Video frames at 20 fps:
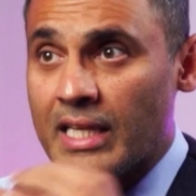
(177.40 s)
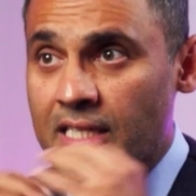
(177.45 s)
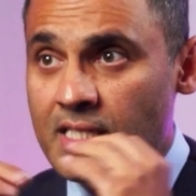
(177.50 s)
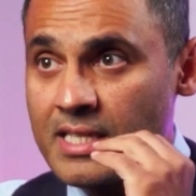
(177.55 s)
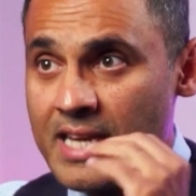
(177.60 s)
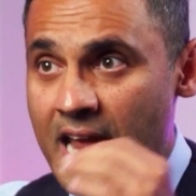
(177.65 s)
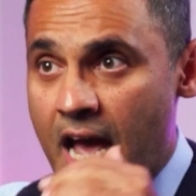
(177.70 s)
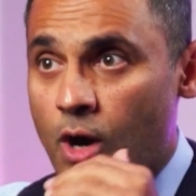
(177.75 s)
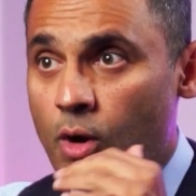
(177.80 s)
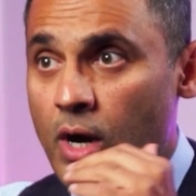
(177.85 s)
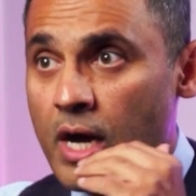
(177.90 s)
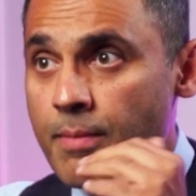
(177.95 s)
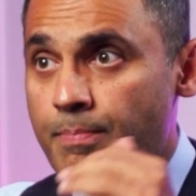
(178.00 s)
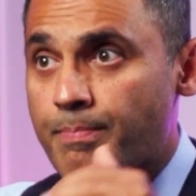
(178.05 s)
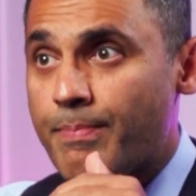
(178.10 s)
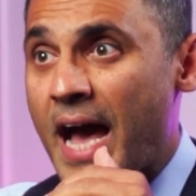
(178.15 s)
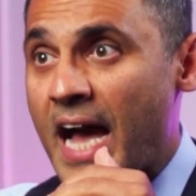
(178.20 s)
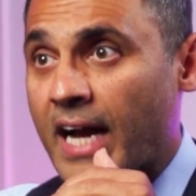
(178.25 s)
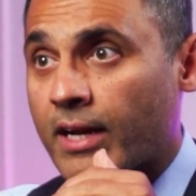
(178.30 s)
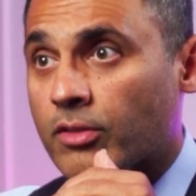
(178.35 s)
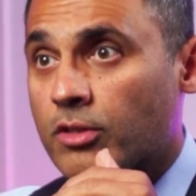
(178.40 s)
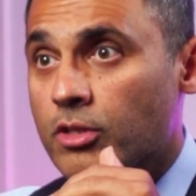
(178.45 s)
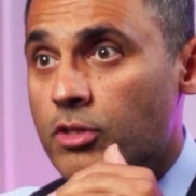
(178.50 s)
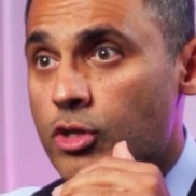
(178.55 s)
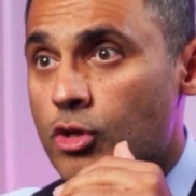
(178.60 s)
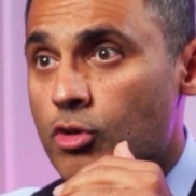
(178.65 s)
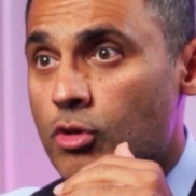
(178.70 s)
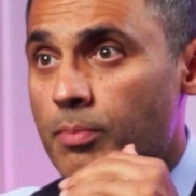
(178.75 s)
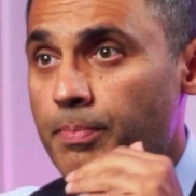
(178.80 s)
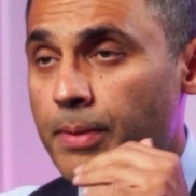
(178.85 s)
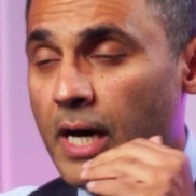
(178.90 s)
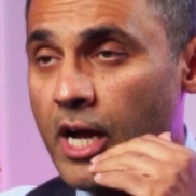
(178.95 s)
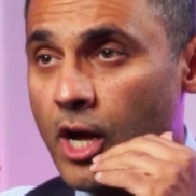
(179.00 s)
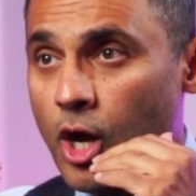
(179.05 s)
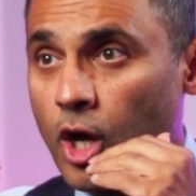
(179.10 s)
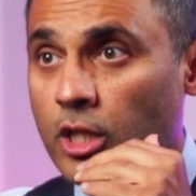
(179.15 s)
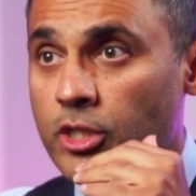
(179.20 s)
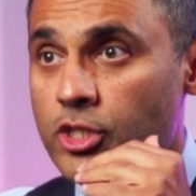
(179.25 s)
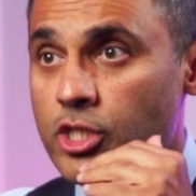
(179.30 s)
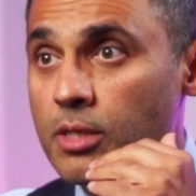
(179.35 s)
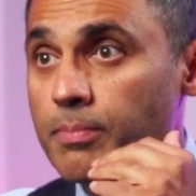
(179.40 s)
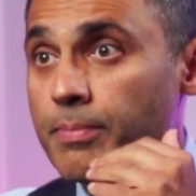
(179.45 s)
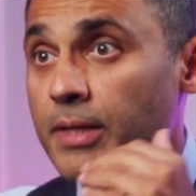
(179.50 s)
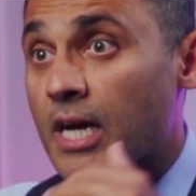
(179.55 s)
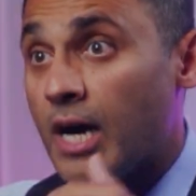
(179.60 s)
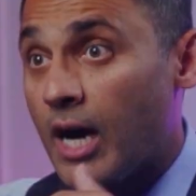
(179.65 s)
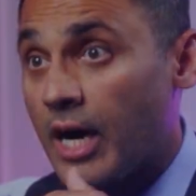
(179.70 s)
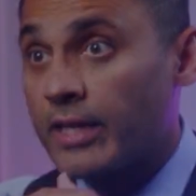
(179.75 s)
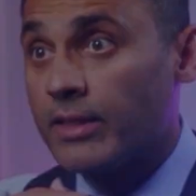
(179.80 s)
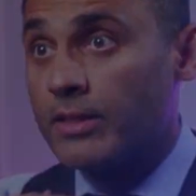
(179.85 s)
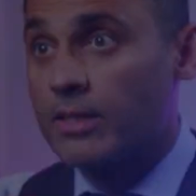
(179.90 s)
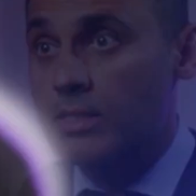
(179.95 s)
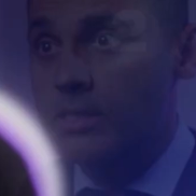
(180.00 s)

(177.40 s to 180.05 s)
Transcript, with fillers: Let's now unpack the neurobiology behind